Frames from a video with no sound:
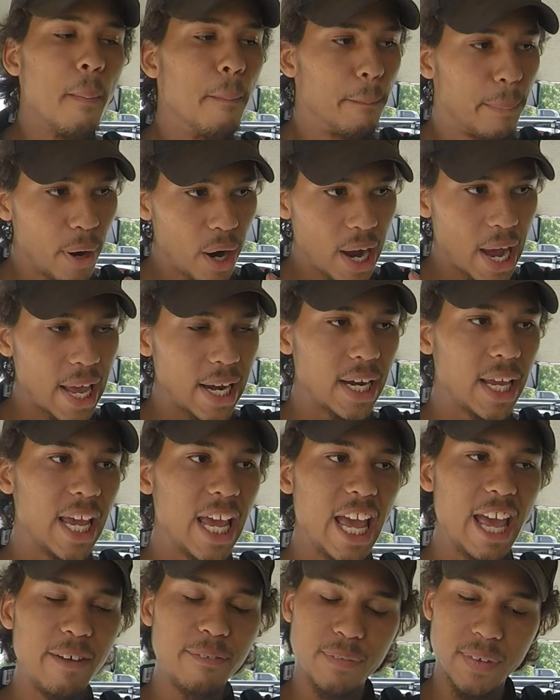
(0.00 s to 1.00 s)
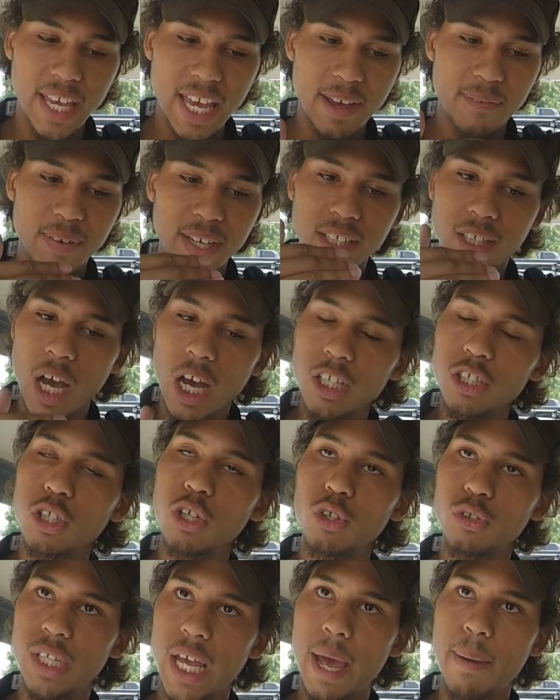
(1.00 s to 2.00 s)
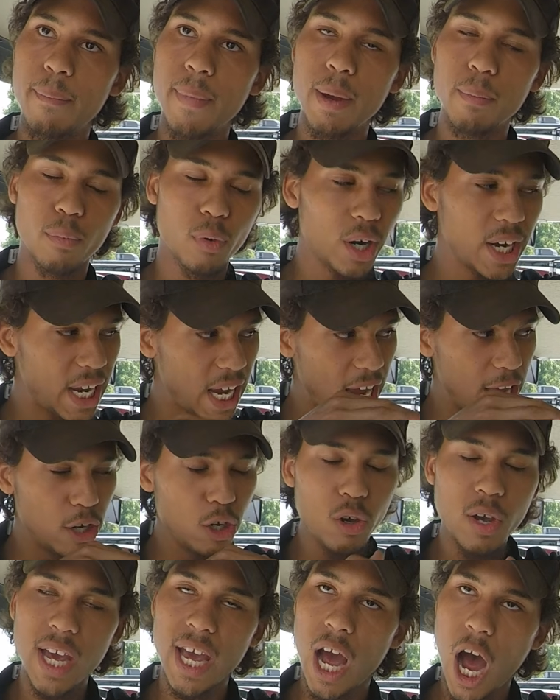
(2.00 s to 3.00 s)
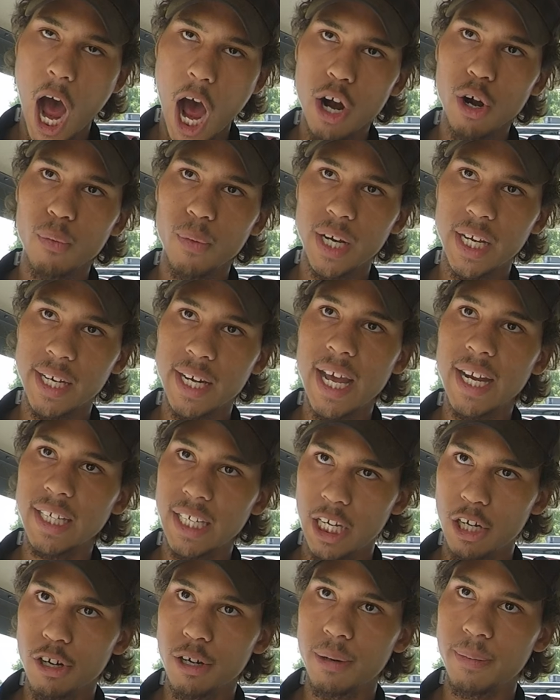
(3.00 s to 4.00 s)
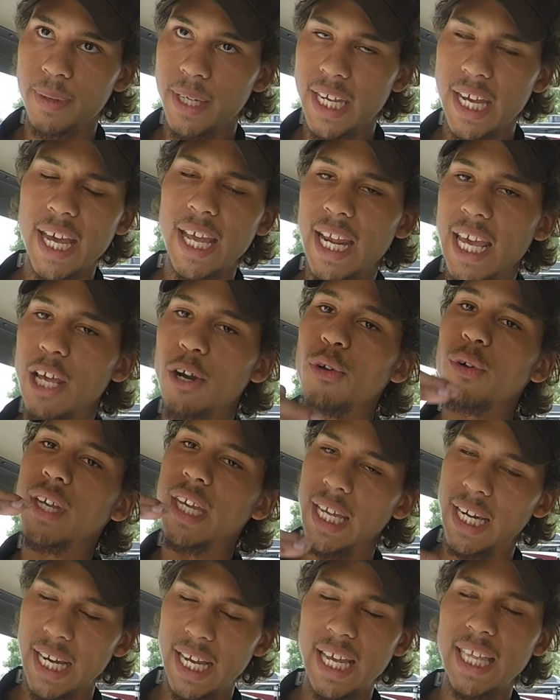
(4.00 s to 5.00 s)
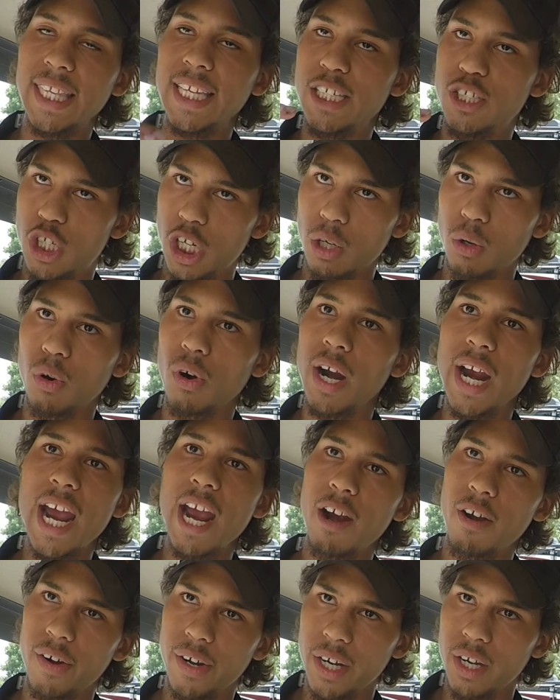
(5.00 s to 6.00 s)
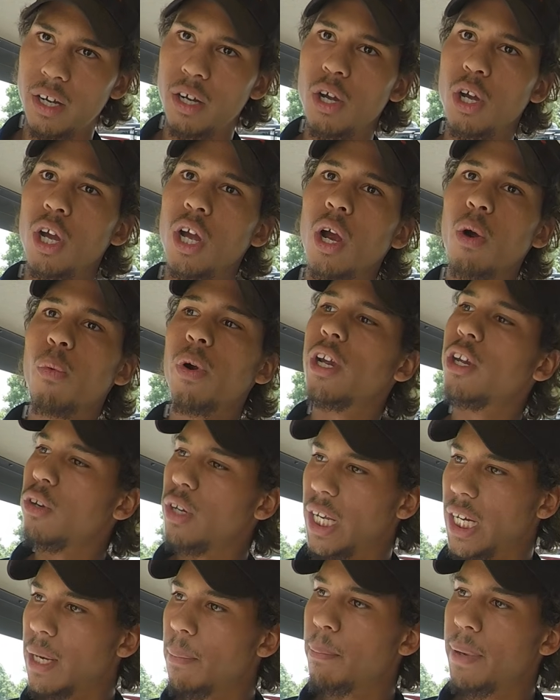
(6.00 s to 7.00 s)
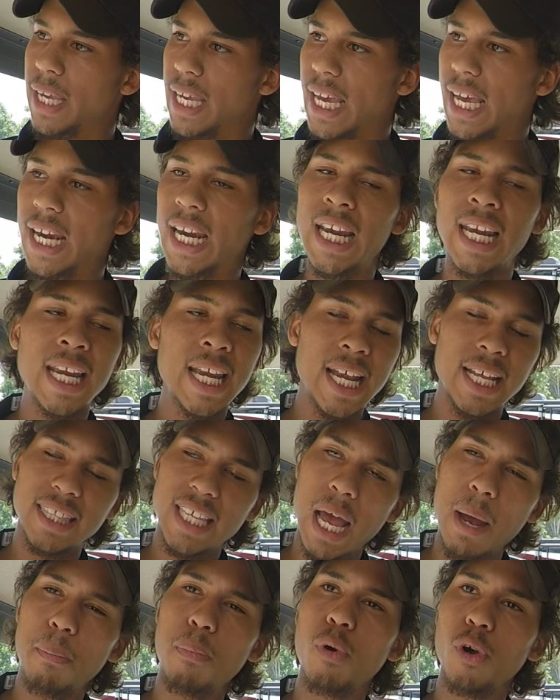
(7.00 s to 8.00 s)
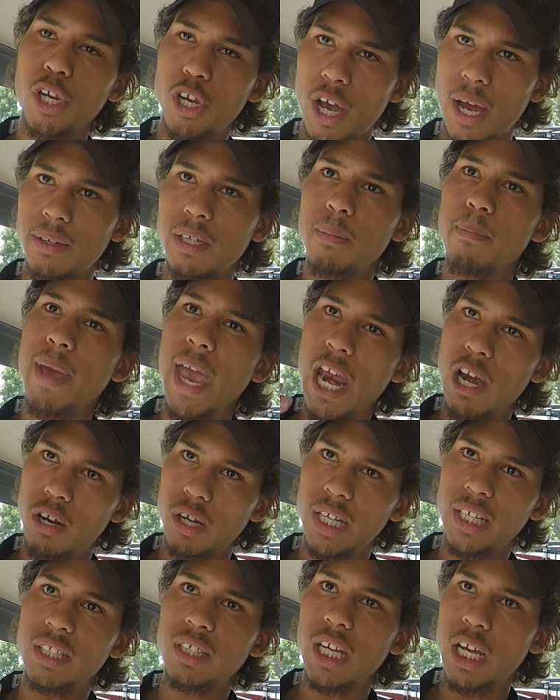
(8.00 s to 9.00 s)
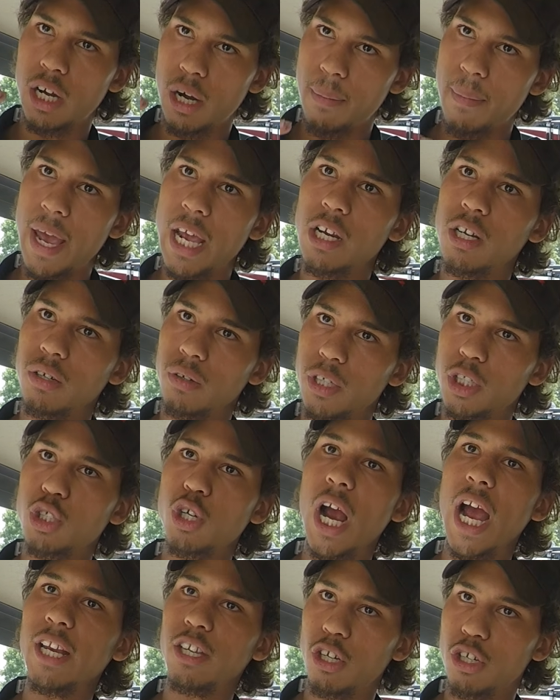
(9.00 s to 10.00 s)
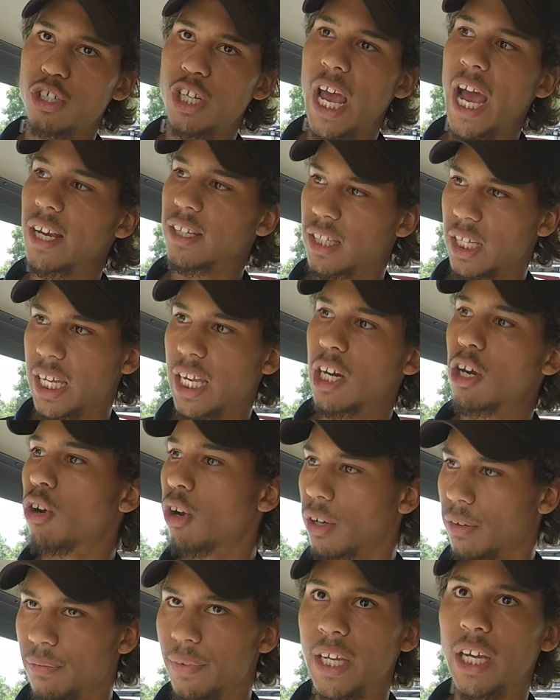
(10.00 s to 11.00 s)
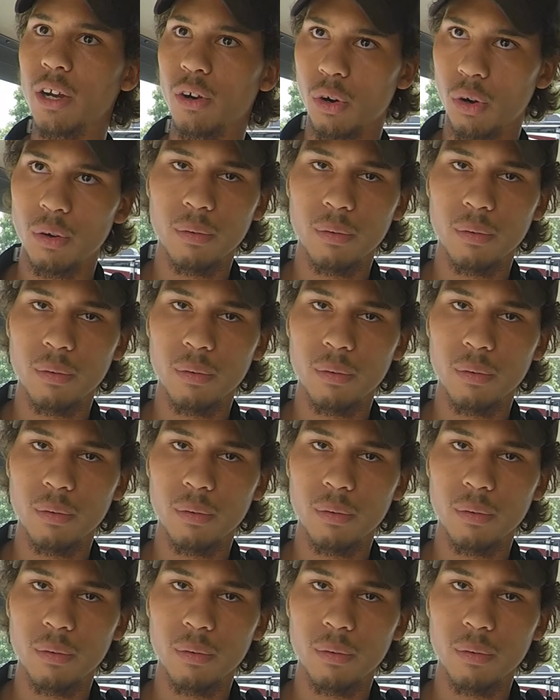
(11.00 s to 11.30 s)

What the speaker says: But if it does lose that memory and you hit auto reconnect, enter to begin, it'll get it in the general area where you need to be in, and then at that point you have to manually extend or manually retract your jacks to get it on the vehicle.